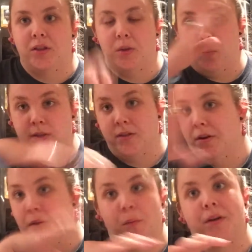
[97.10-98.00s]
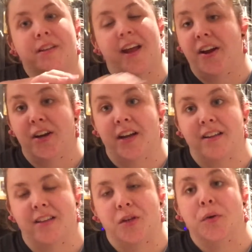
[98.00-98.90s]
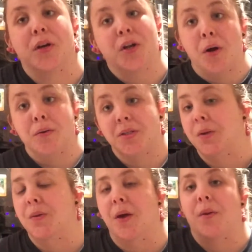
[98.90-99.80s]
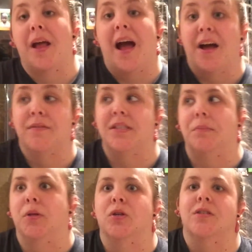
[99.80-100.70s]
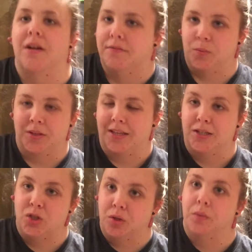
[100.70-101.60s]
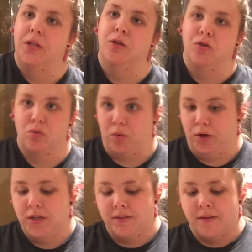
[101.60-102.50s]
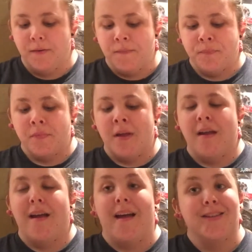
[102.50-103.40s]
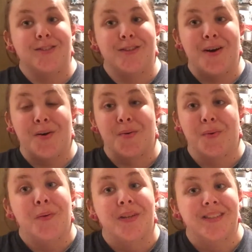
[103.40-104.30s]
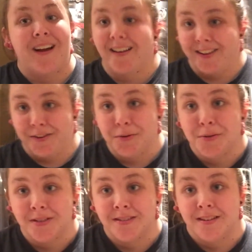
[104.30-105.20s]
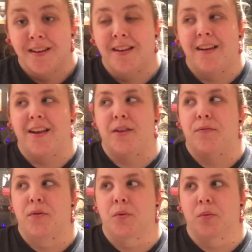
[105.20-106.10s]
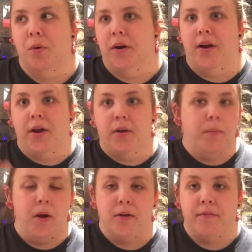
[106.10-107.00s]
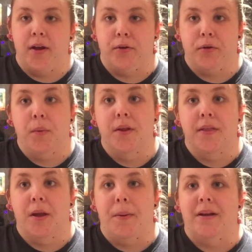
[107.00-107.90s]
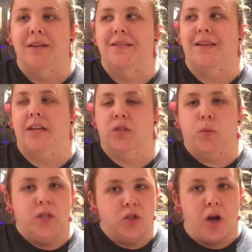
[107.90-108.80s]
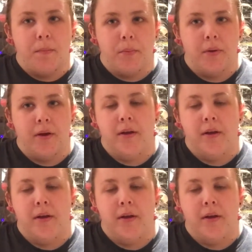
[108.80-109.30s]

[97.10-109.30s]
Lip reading: the Wizarding World area that you could go to that would have similar stuff to what you do in the stories. And so we went to Honeydukes, and if you are a Harry Potter fan or know anything about it, it's like a sweet shop.